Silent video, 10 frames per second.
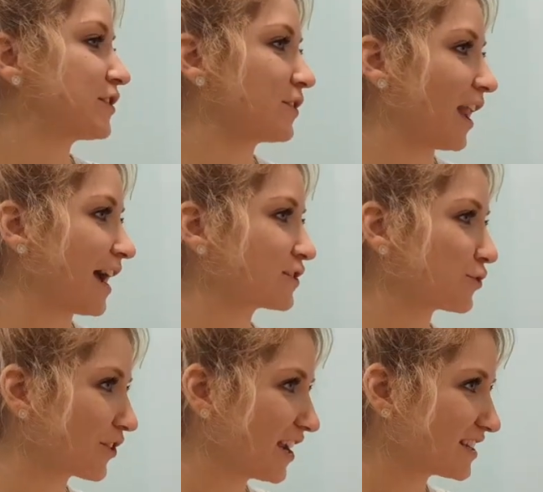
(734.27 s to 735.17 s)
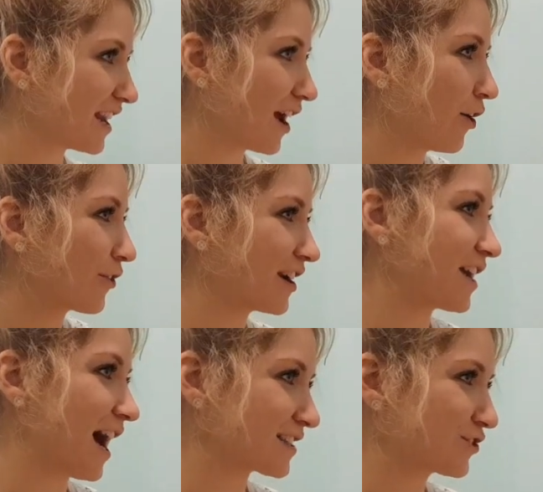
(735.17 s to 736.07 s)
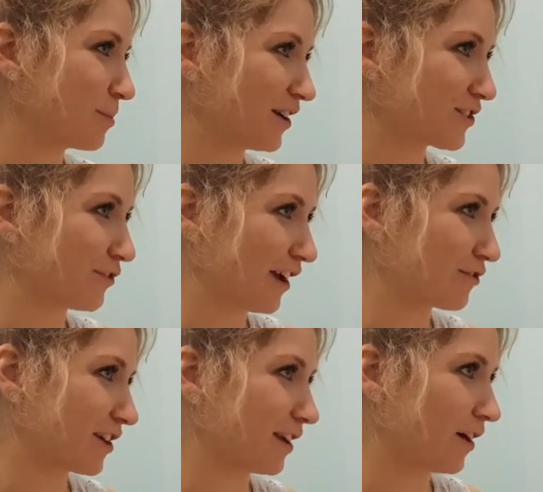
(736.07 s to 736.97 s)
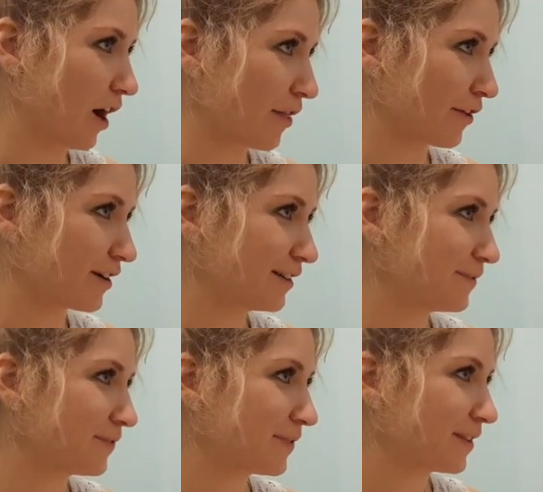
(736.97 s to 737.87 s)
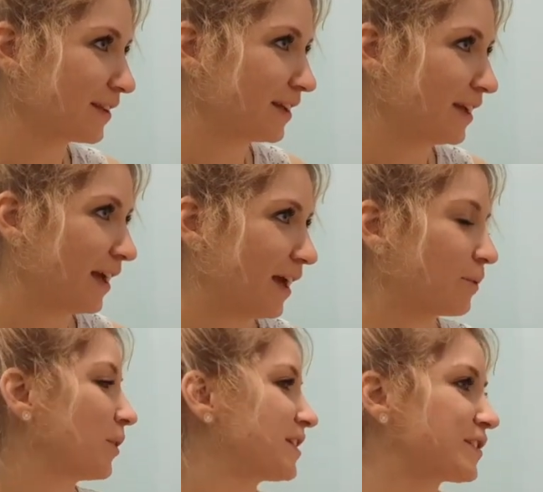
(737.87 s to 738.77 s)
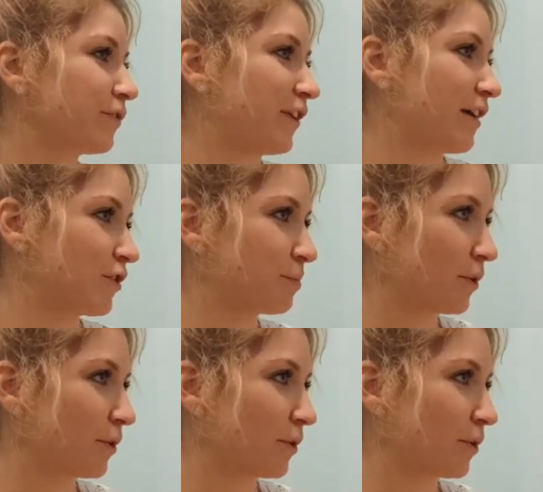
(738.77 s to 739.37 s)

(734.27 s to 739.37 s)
that you like to read, and I already asked you about your favorite author. Yes. And what is your favorite?